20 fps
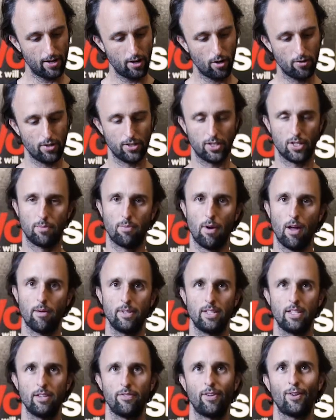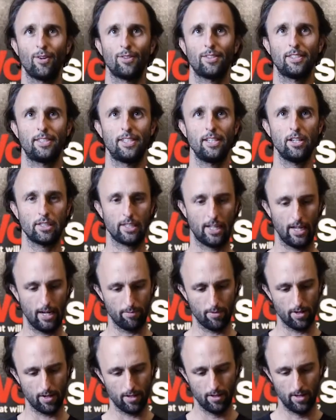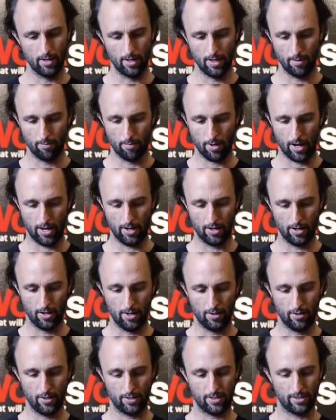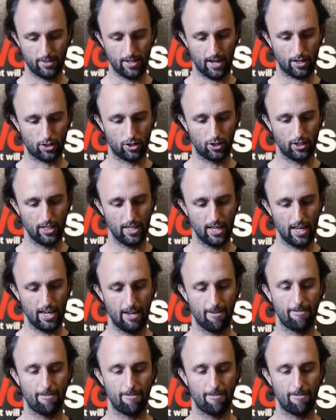know this is probably difficult to see on camera, but this is actually a